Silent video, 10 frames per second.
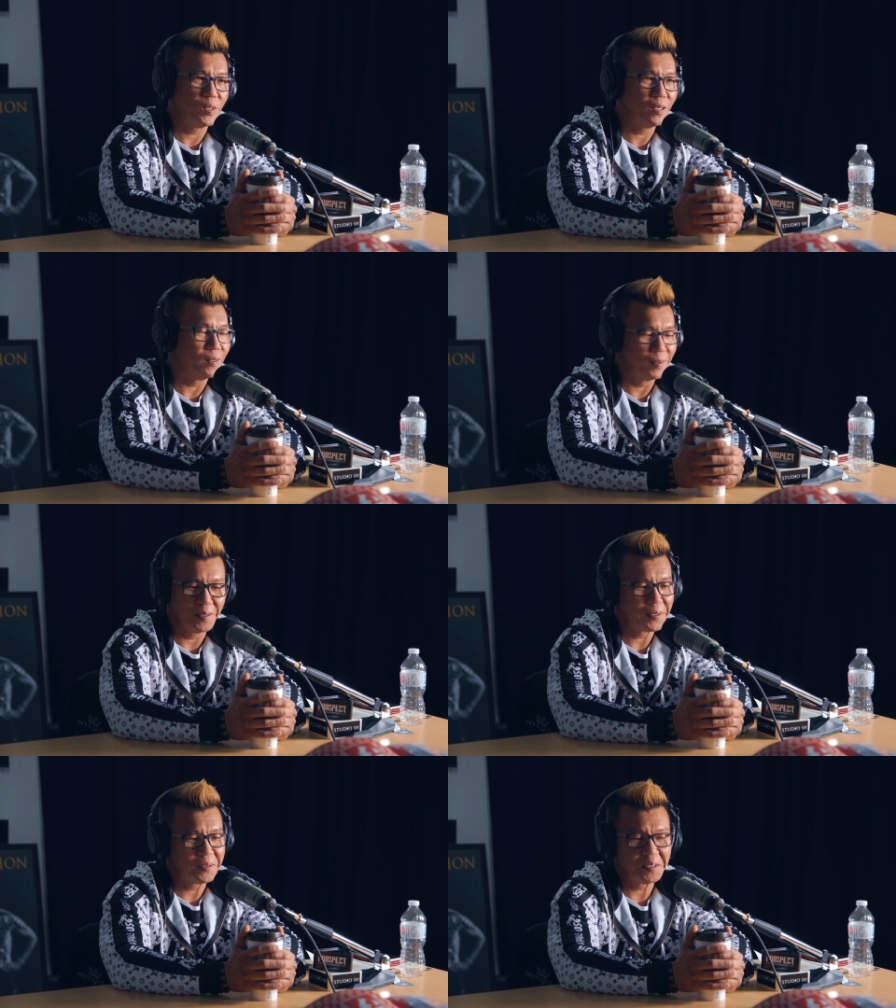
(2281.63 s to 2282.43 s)
Yeah, a
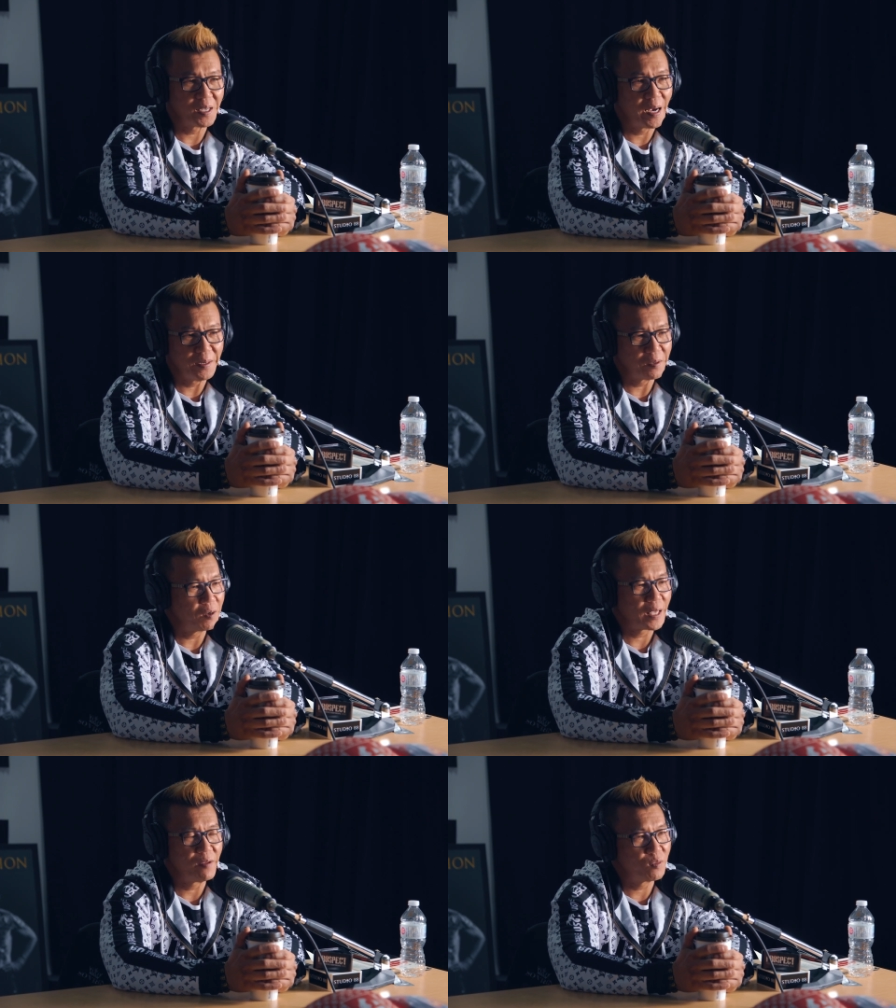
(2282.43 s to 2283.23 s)
lot of the design
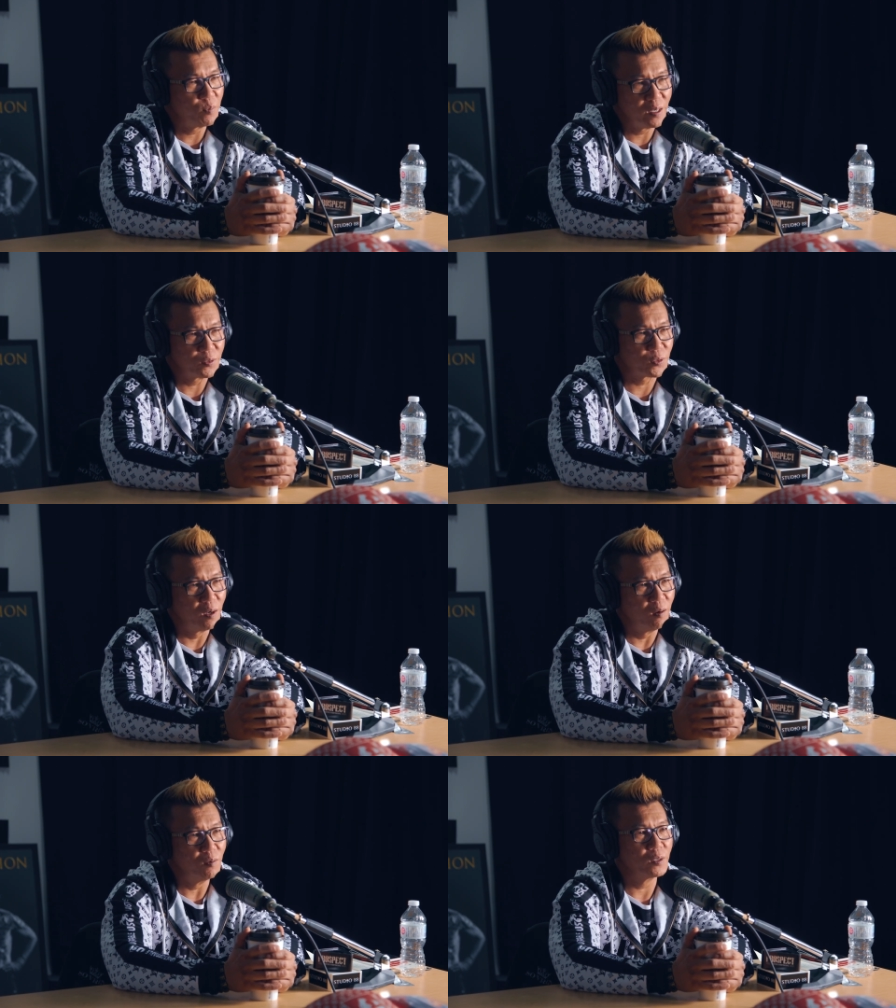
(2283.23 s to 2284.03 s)
all came from me.
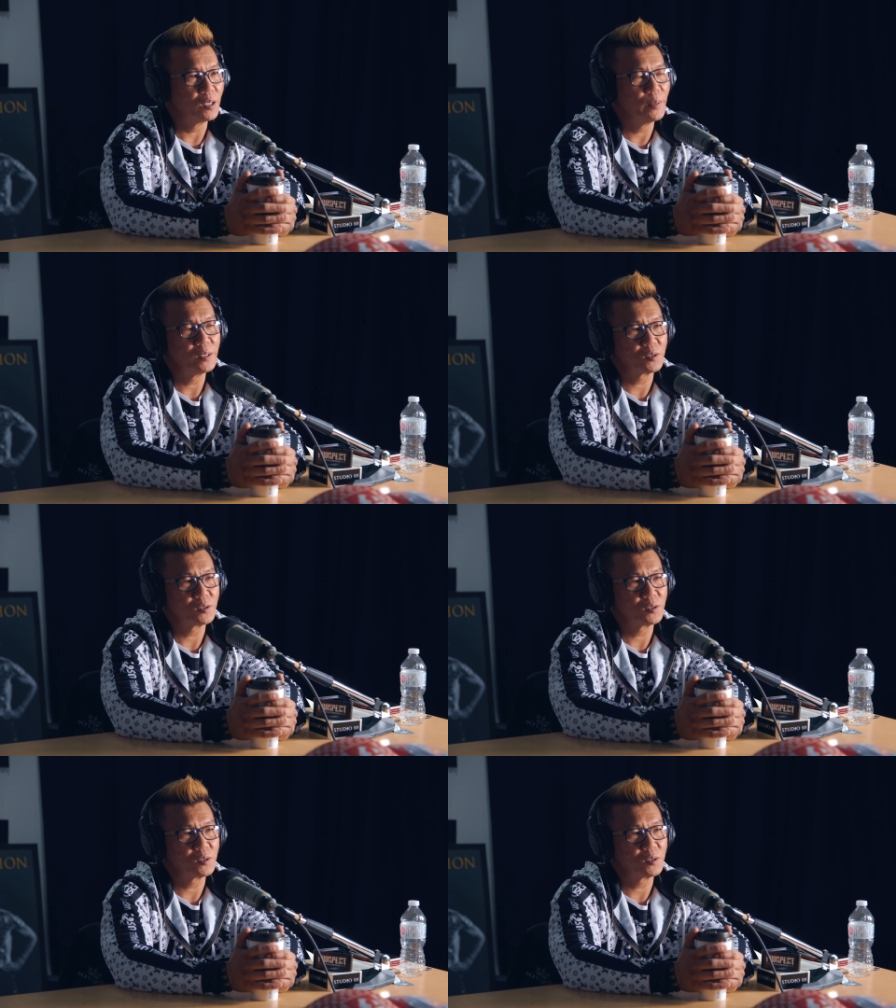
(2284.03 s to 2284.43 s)
So you know what I mean.